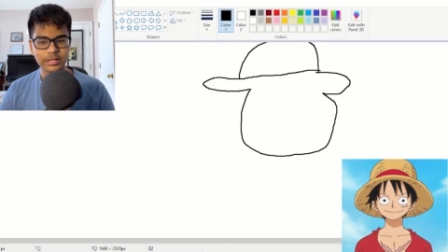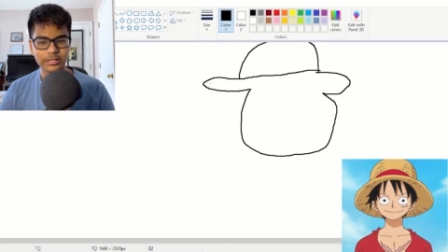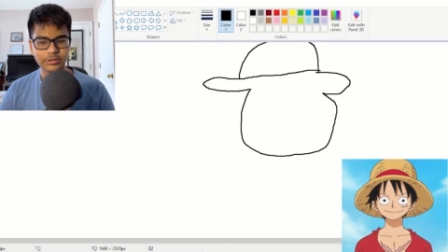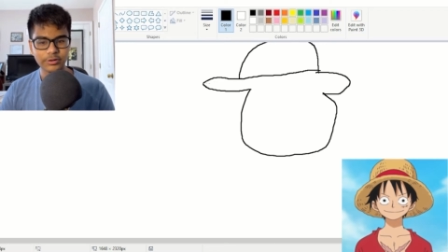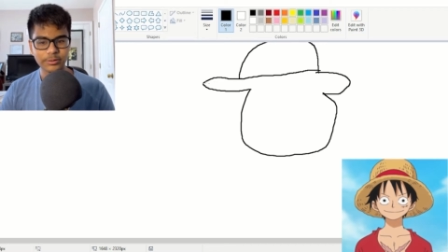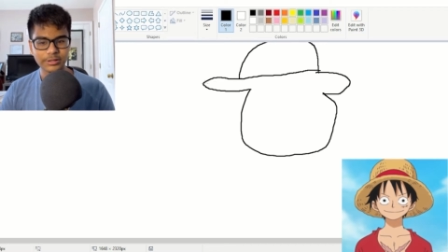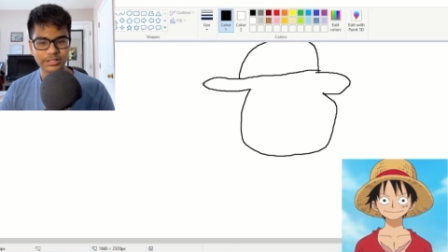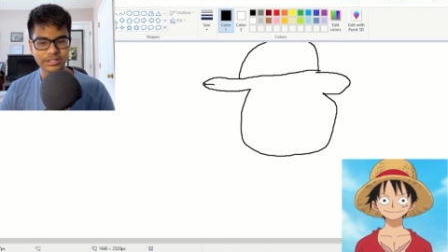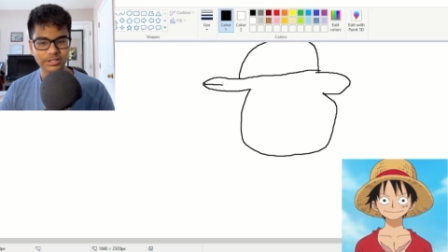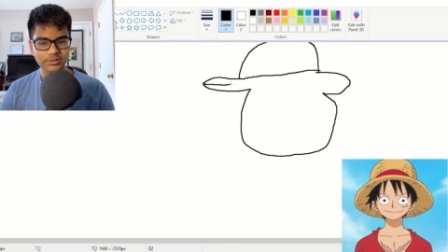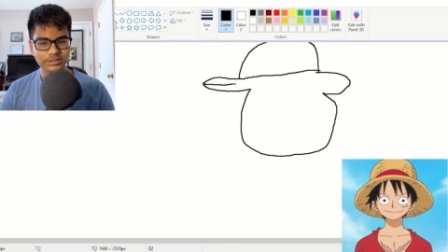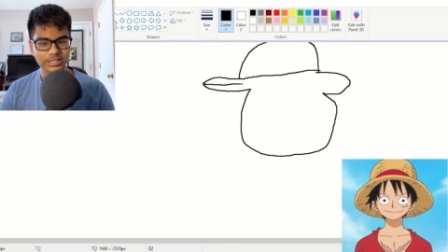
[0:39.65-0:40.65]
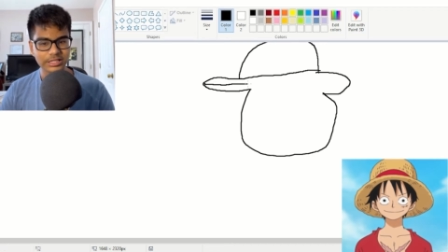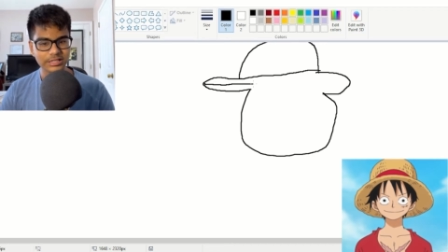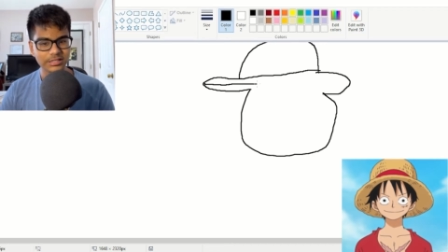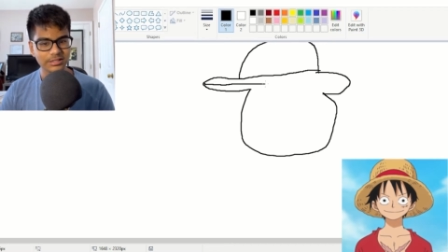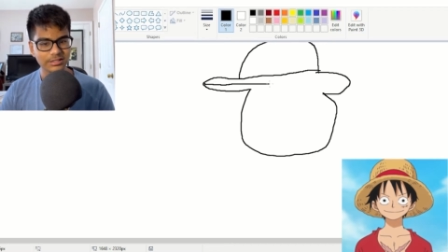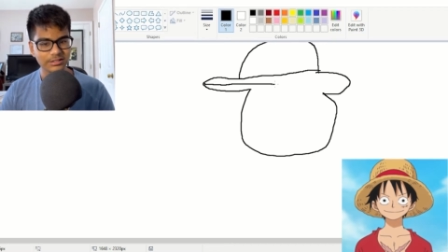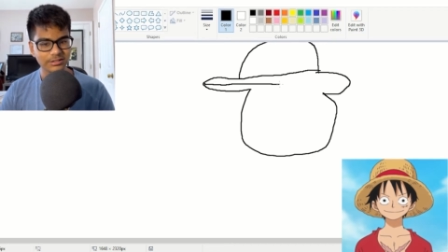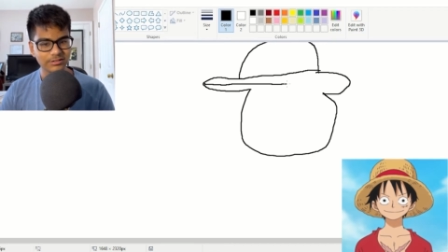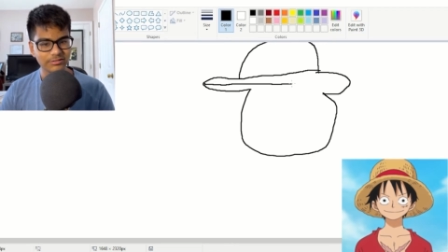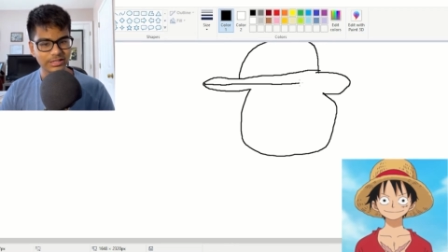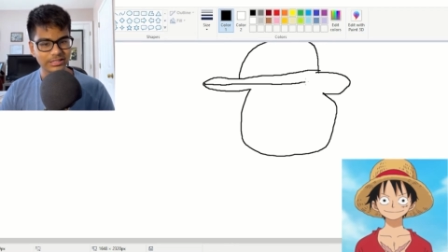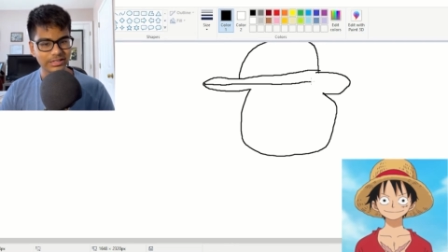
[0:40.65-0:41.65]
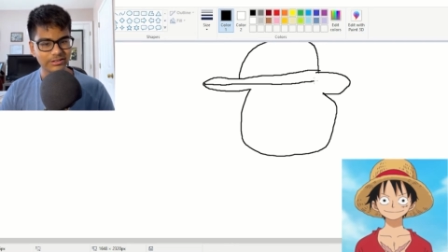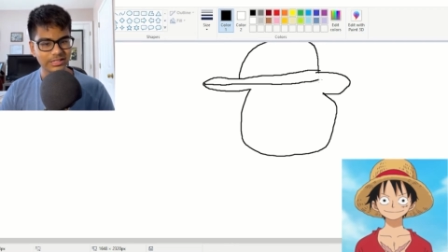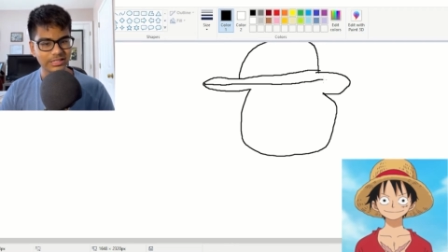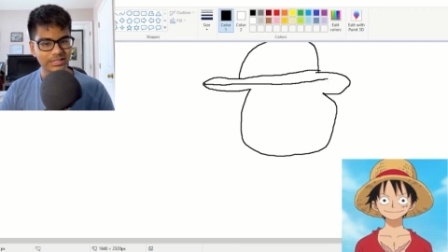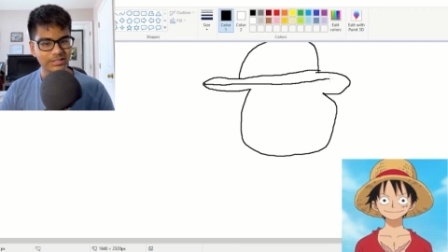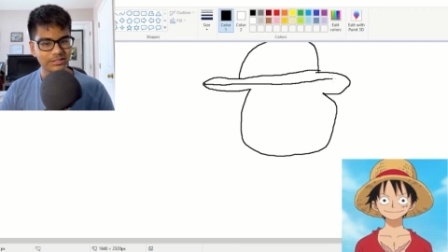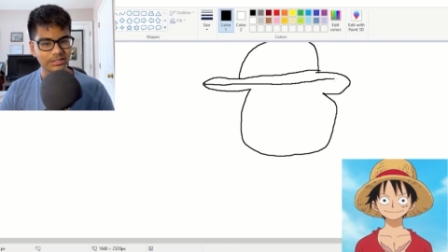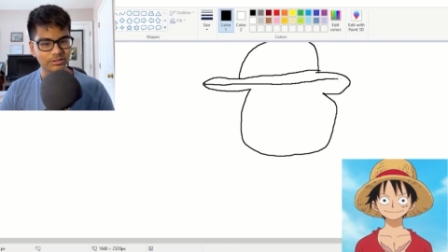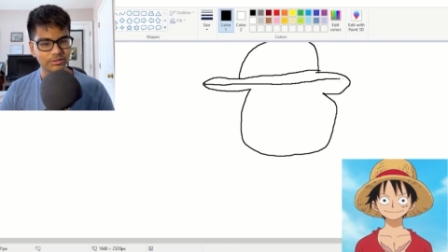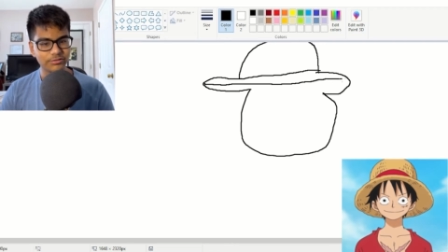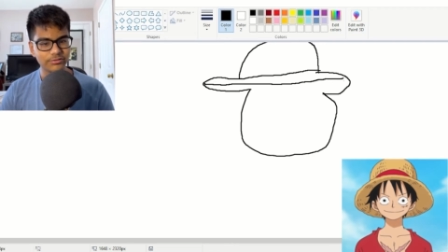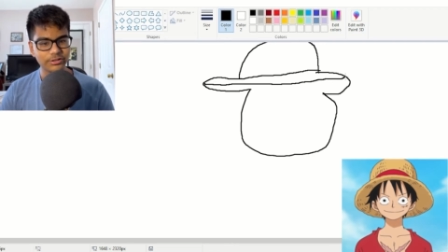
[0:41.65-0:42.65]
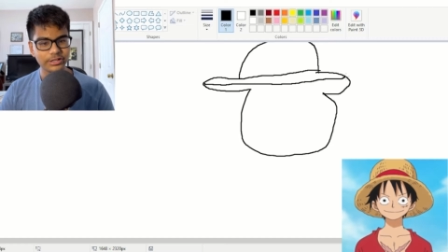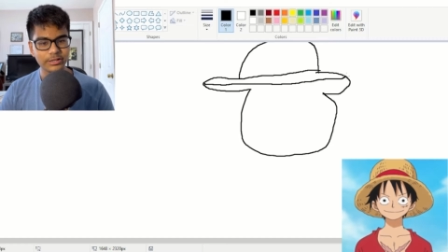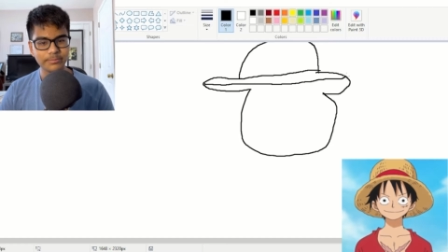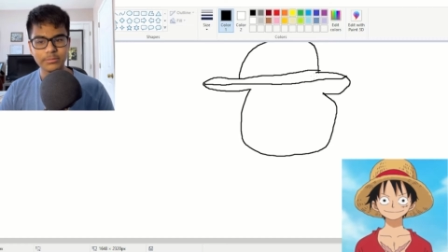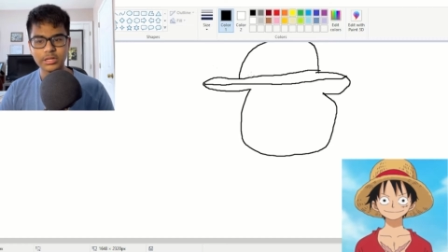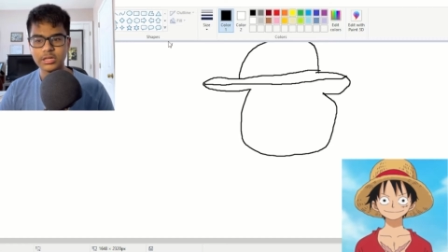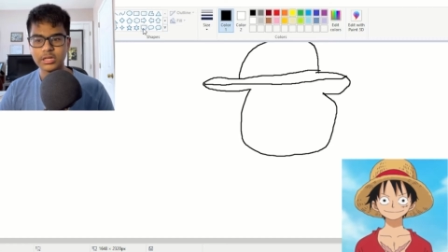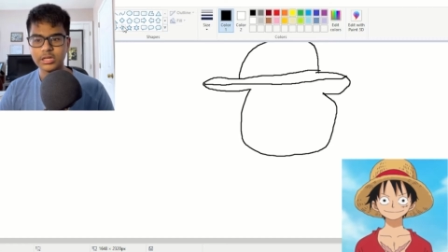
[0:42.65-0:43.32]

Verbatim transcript: And the ribbon I think goes like right down here near the rim.